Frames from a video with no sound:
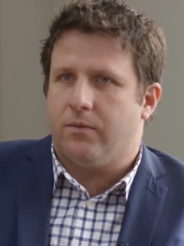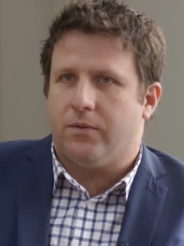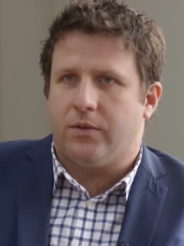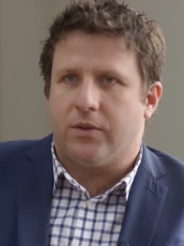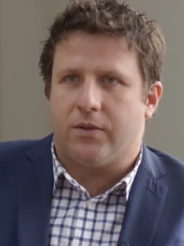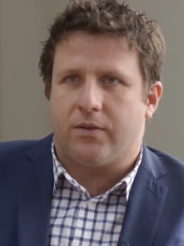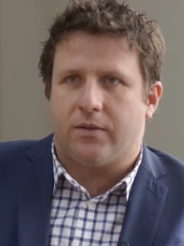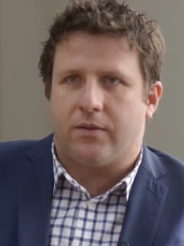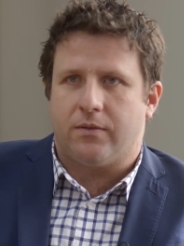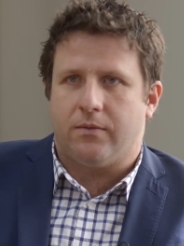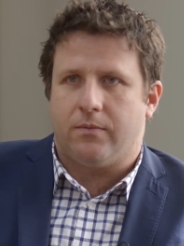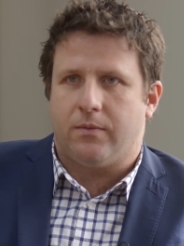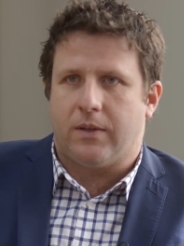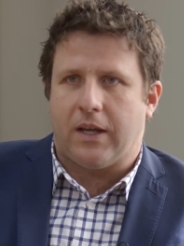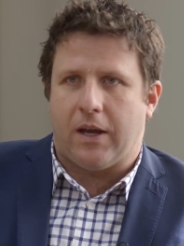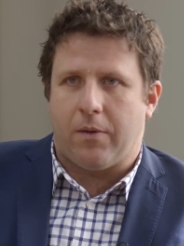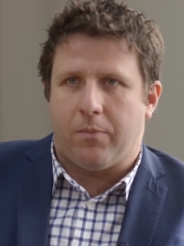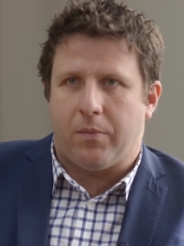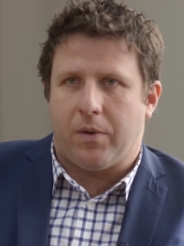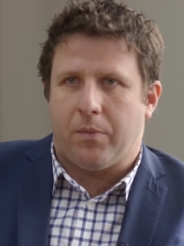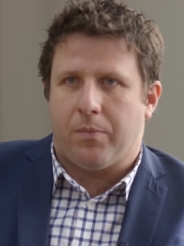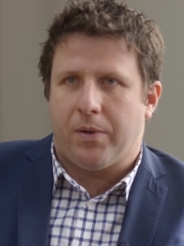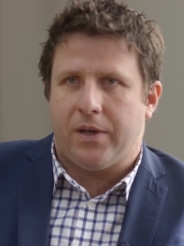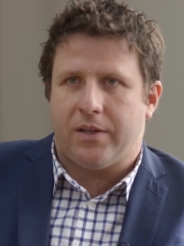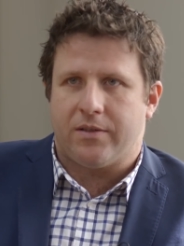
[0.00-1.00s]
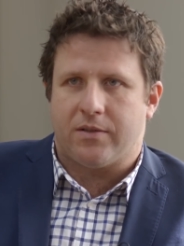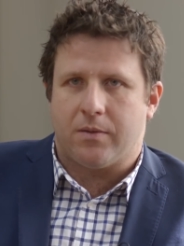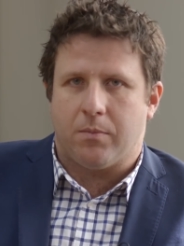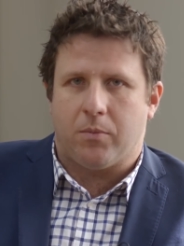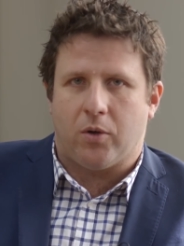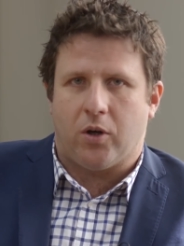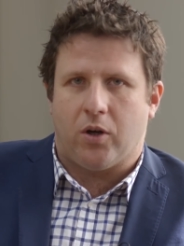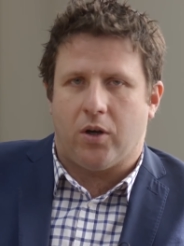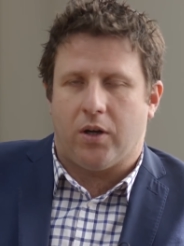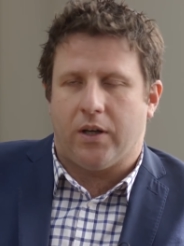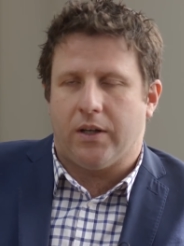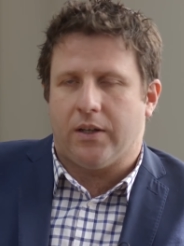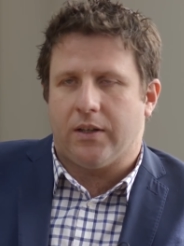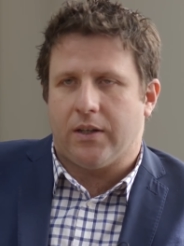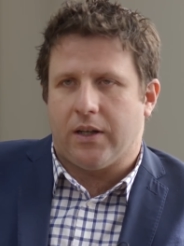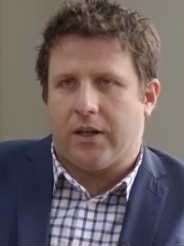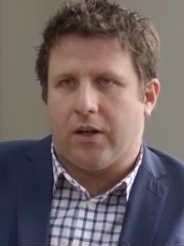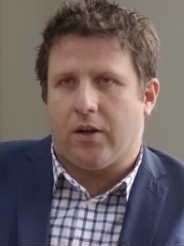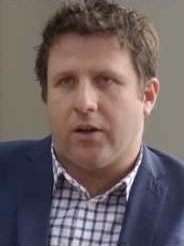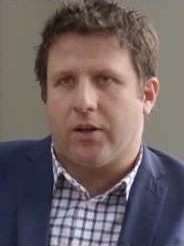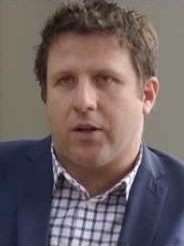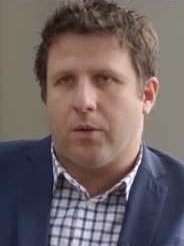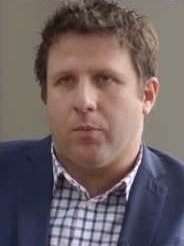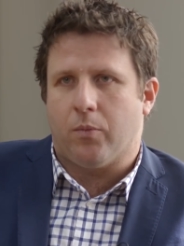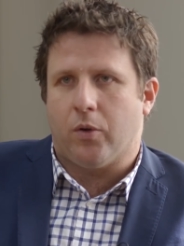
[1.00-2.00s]
just gave me peace of mind,
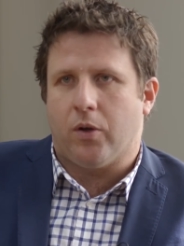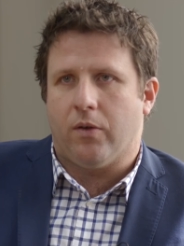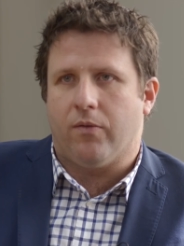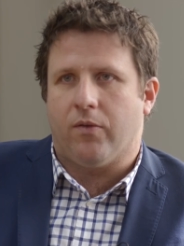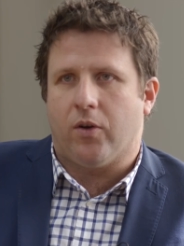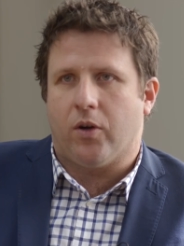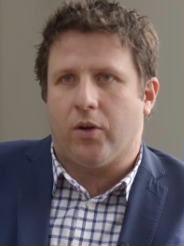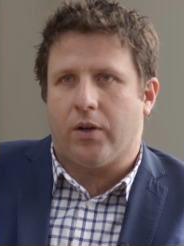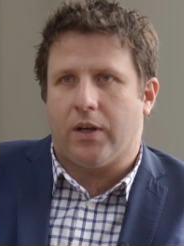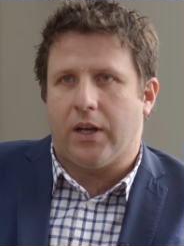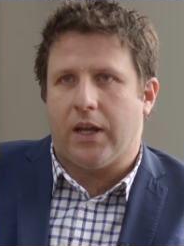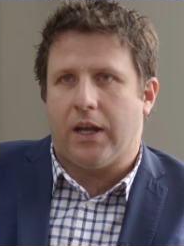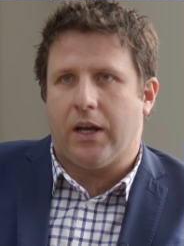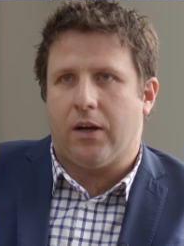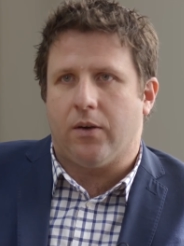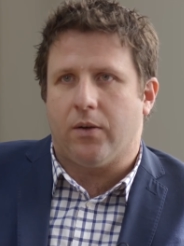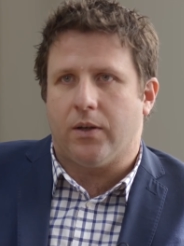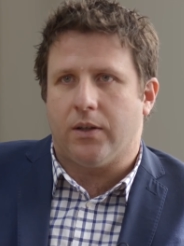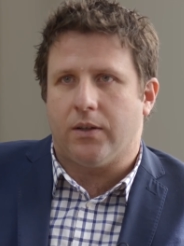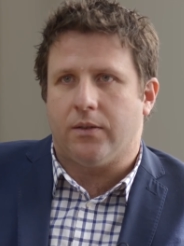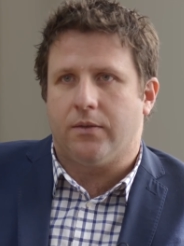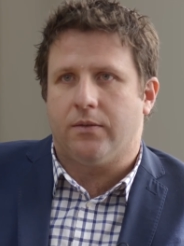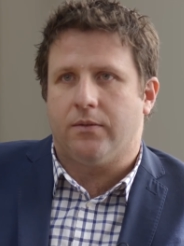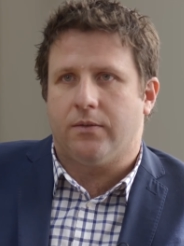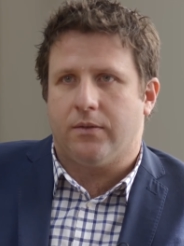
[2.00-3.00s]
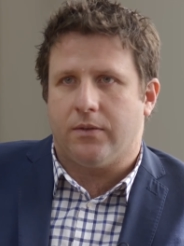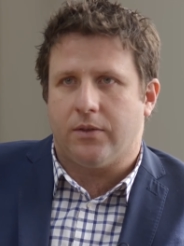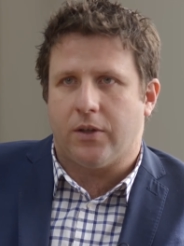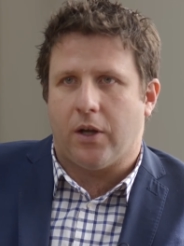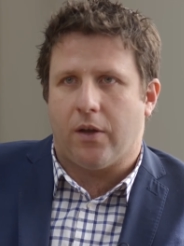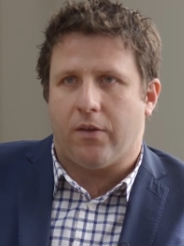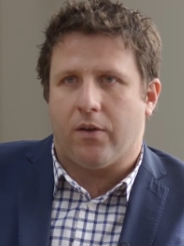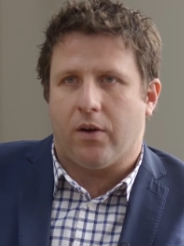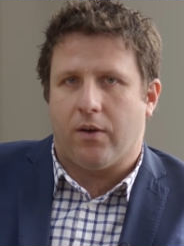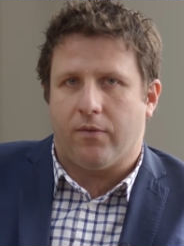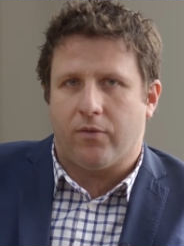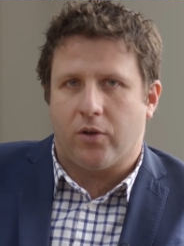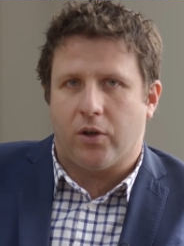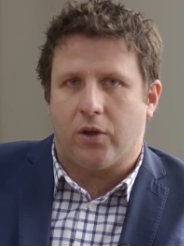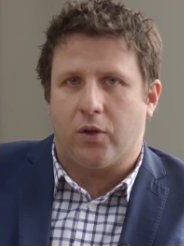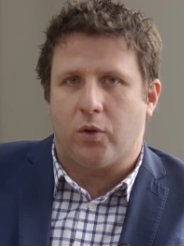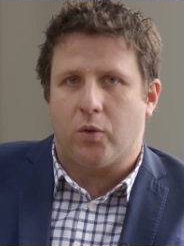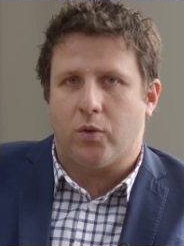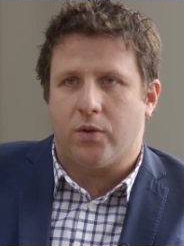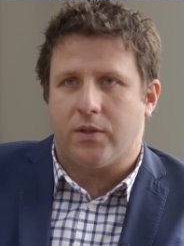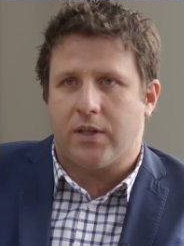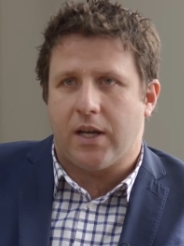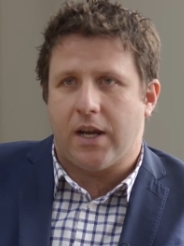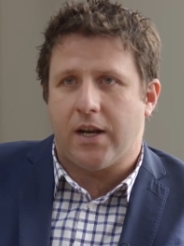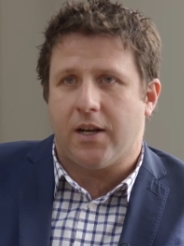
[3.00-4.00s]
and I can move on now and know that I've got a
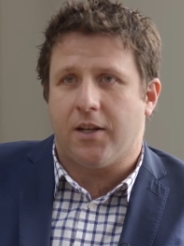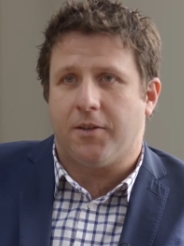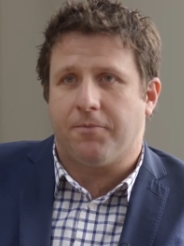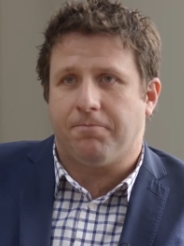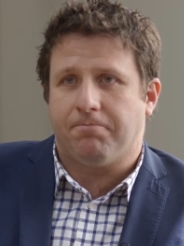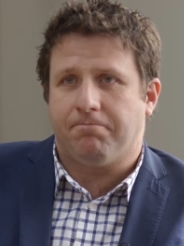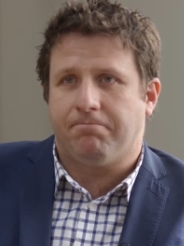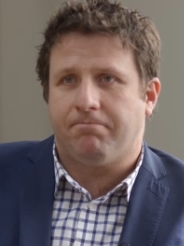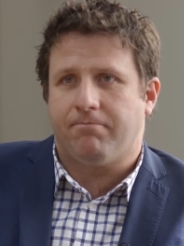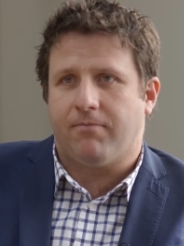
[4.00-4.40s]
good tenant